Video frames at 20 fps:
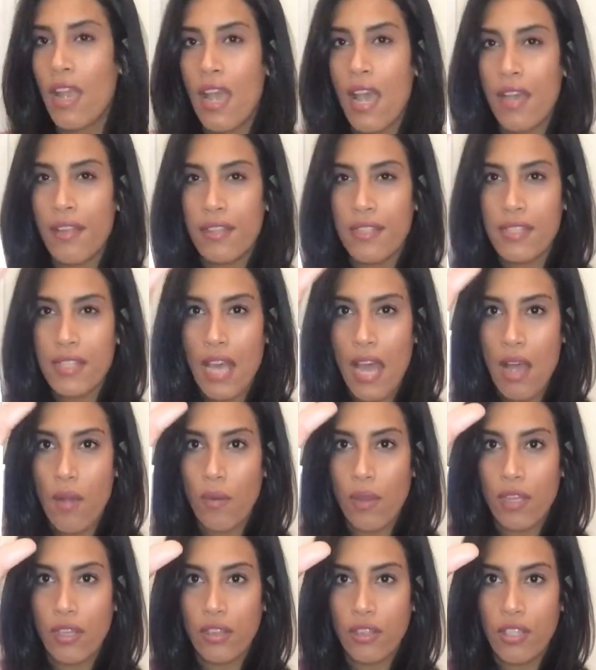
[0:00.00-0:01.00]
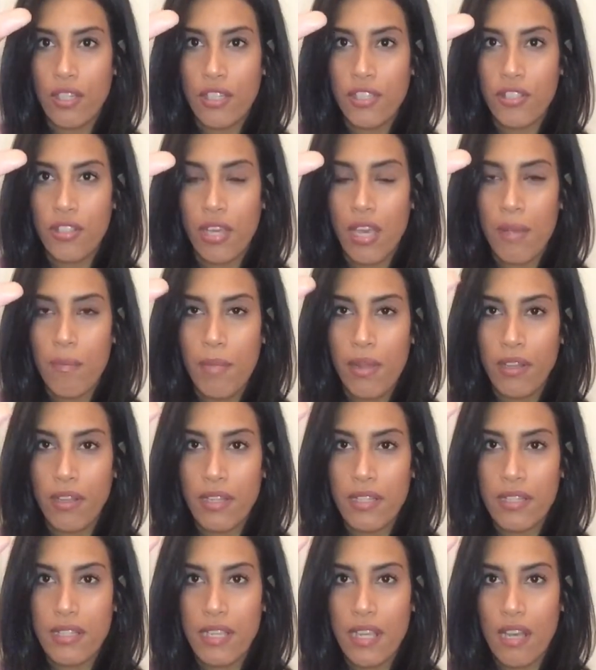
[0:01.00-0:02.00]
And this is how it looks. You can
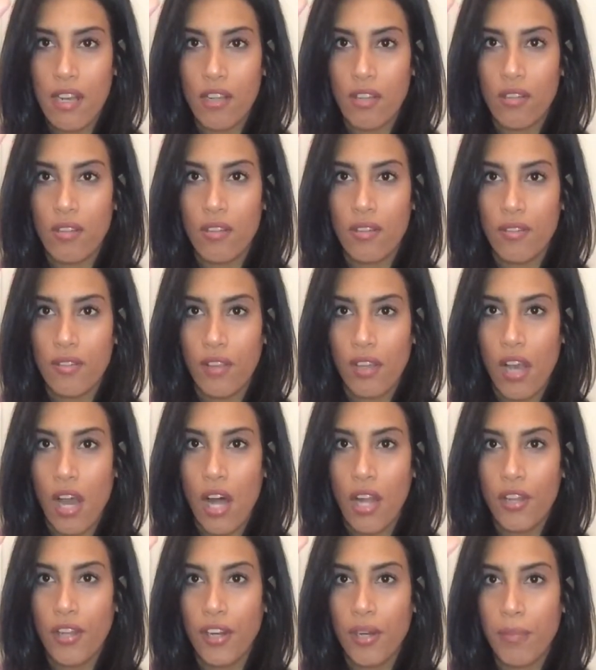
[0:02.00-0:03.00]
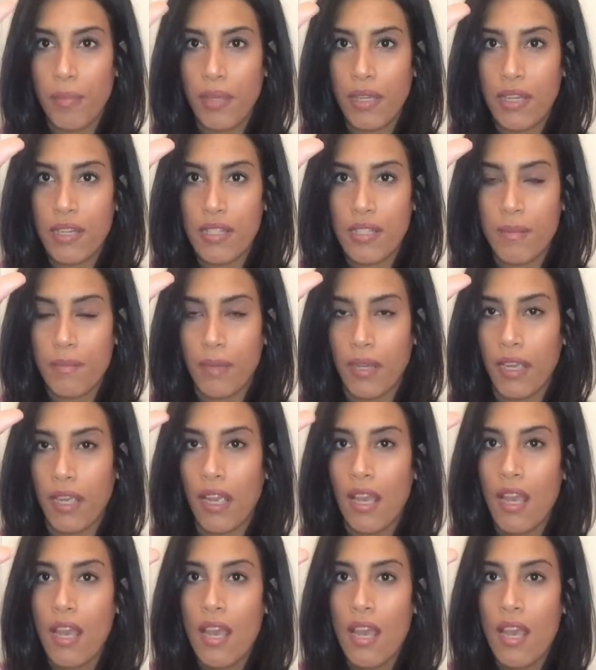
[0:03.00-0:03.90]
barely tell the color because my